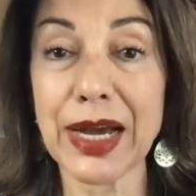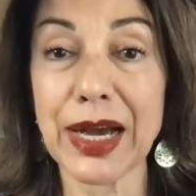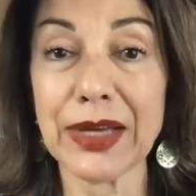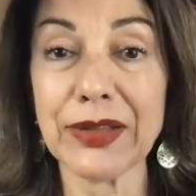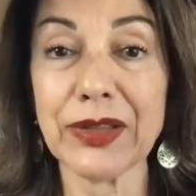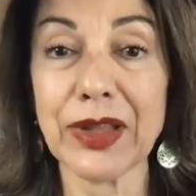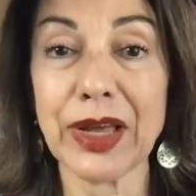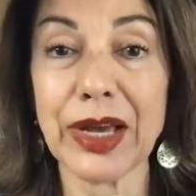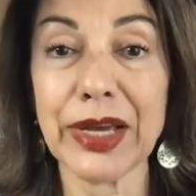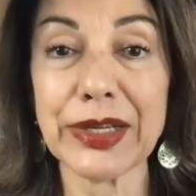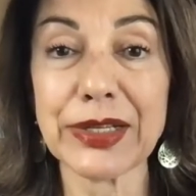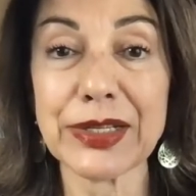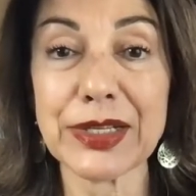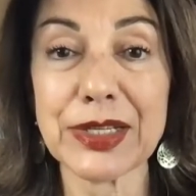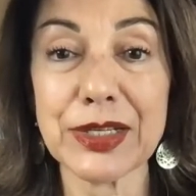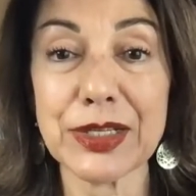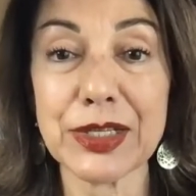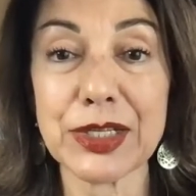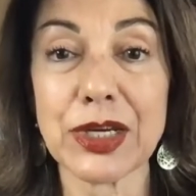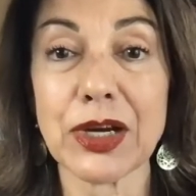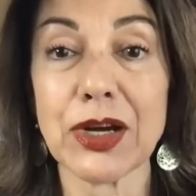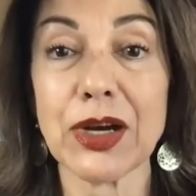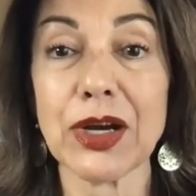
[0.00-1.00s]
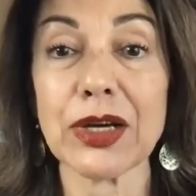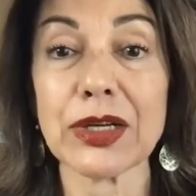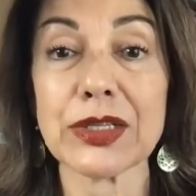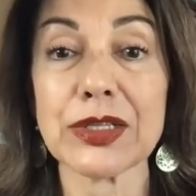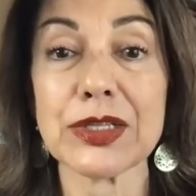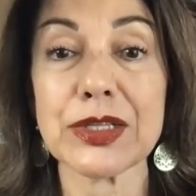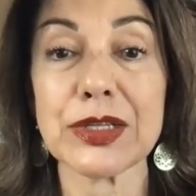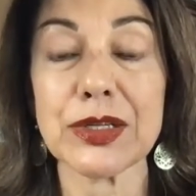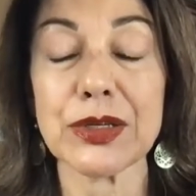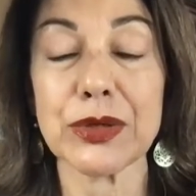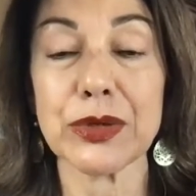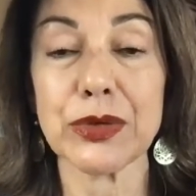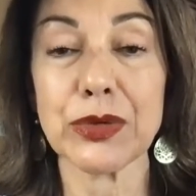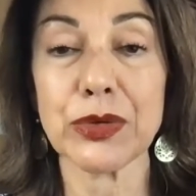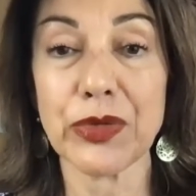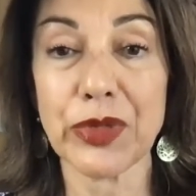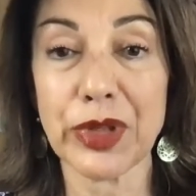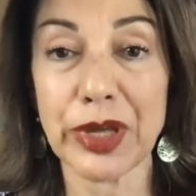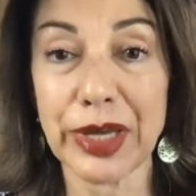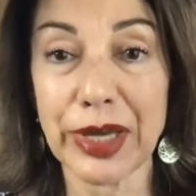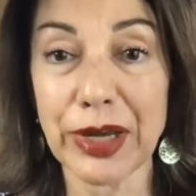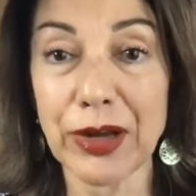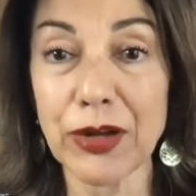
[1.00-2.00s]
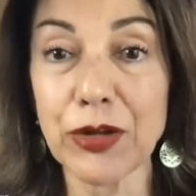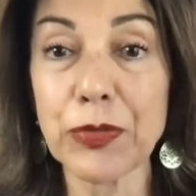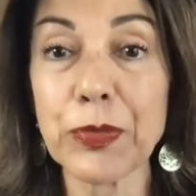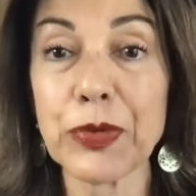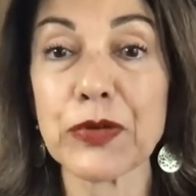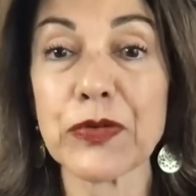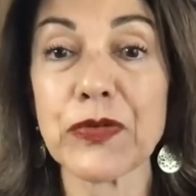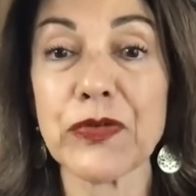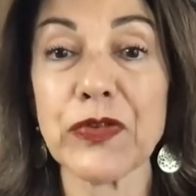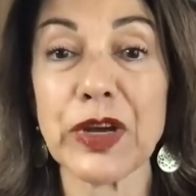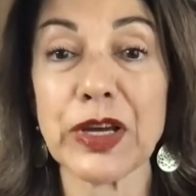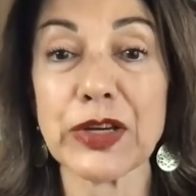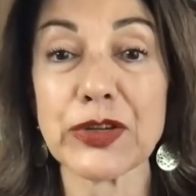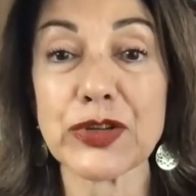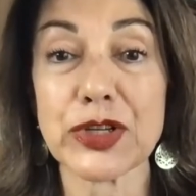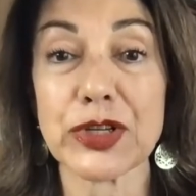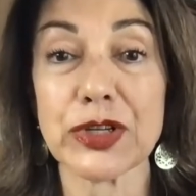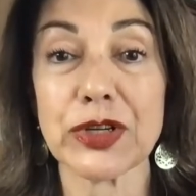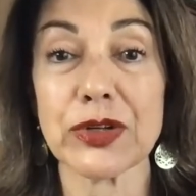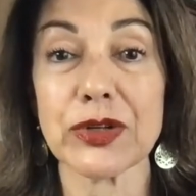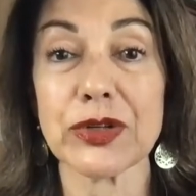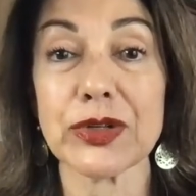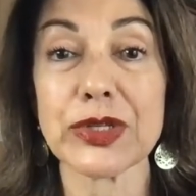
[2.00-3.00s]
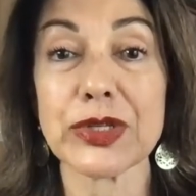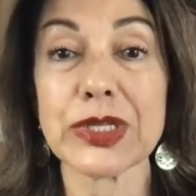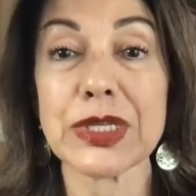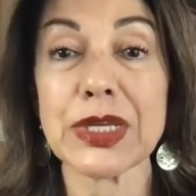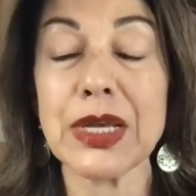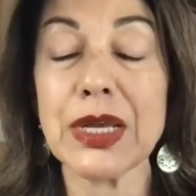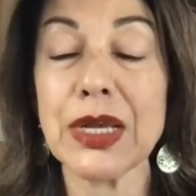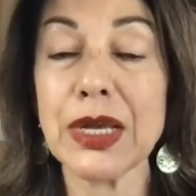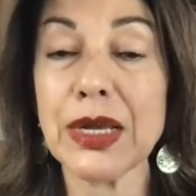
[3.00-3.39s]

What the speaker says: I'd like to talk to the health professionals,